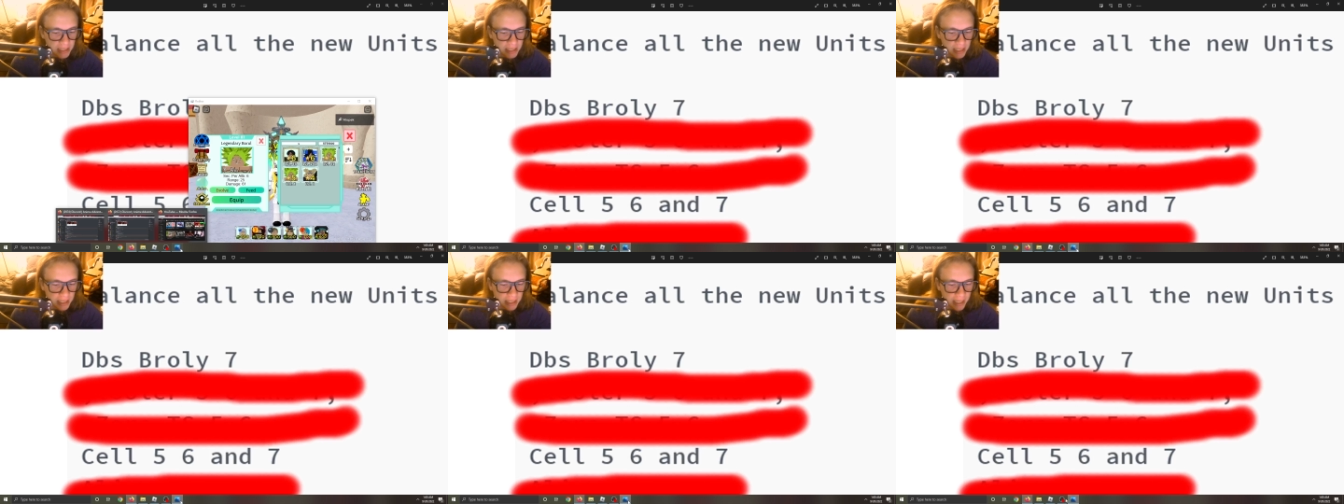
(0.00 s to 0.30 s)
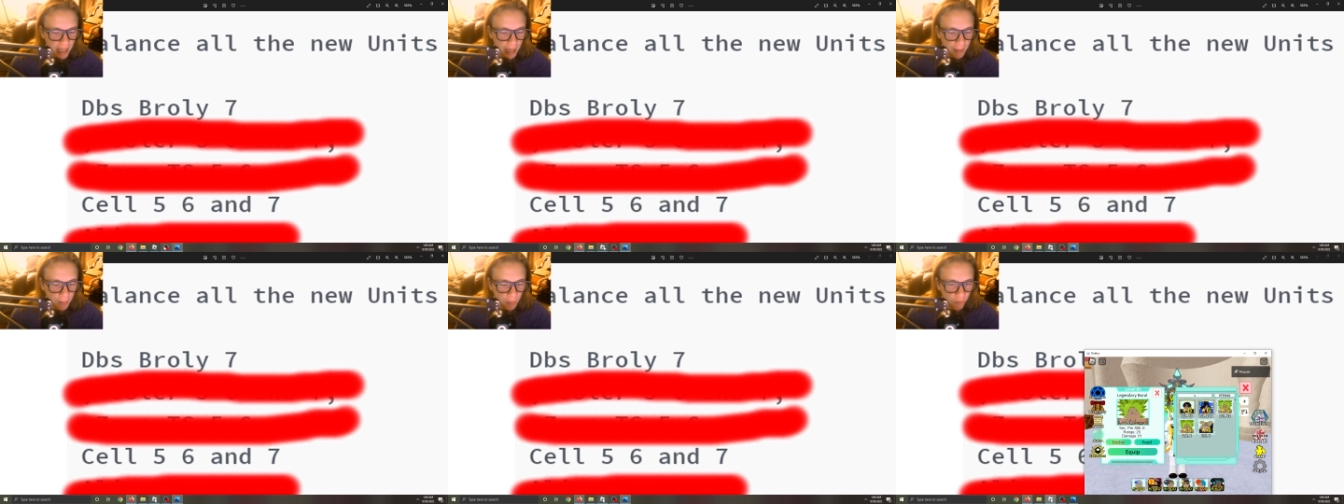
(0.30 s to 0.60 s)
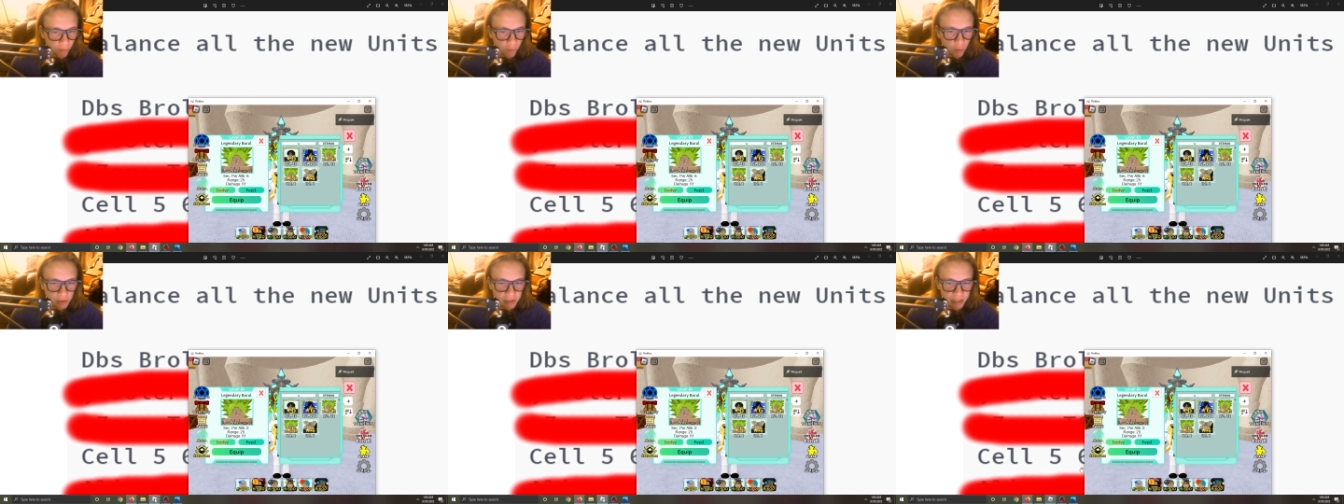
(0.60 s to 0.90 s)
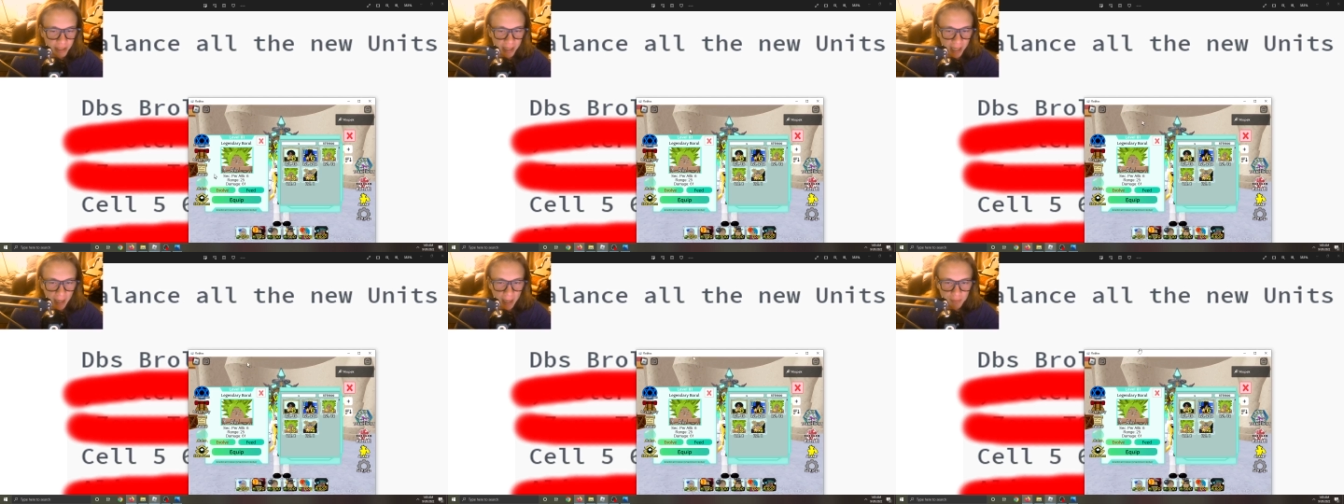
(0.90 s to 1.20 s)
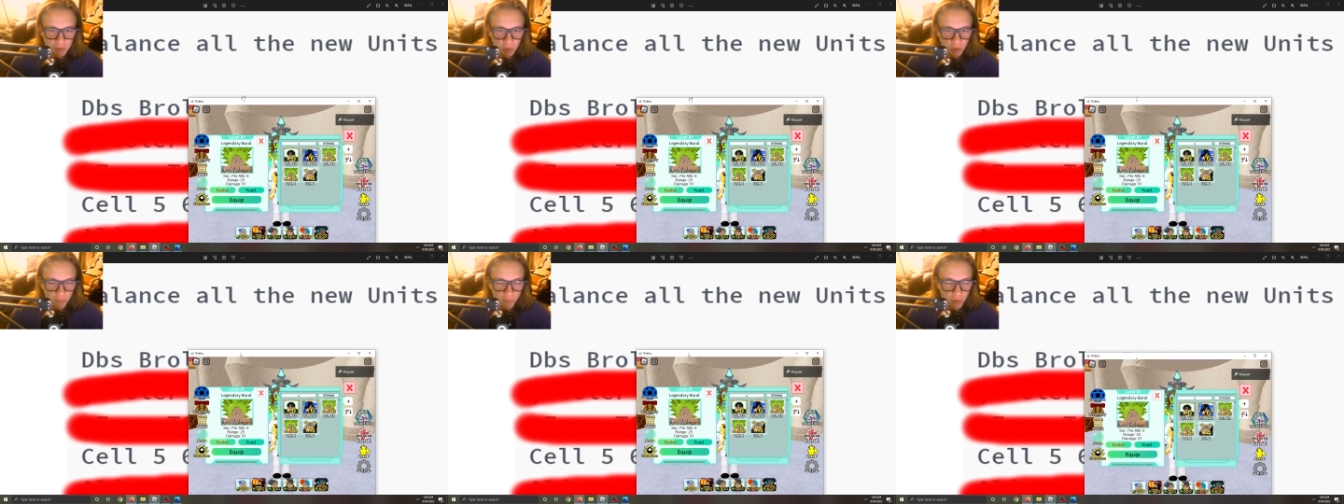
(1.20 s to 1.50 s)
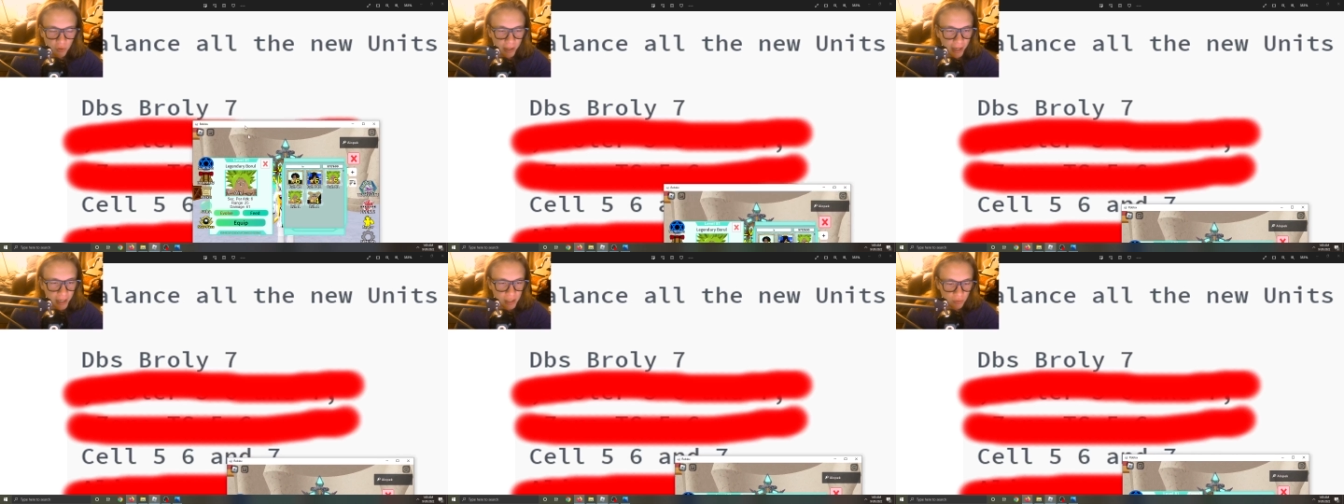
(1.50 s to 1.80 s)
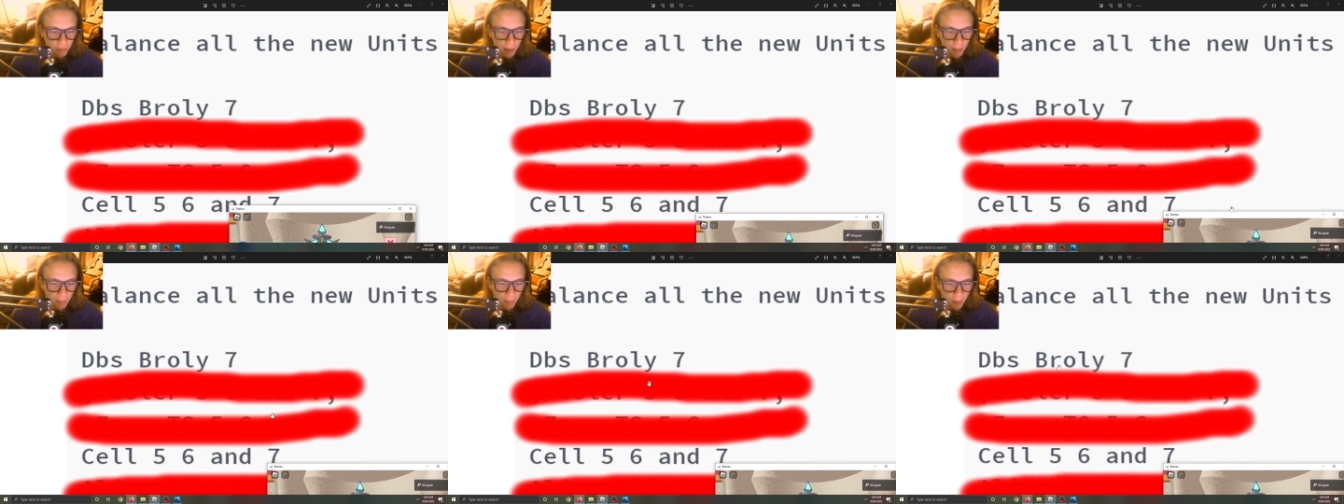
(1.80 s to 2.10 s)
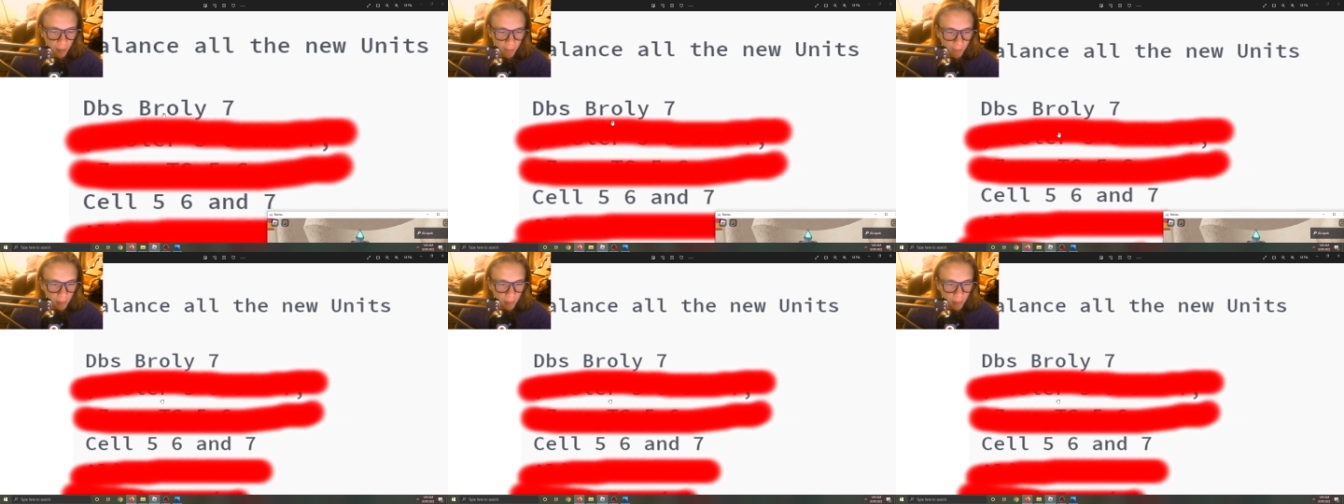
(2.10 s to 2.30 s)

in the April Fool's Day capsule, if you guys remember.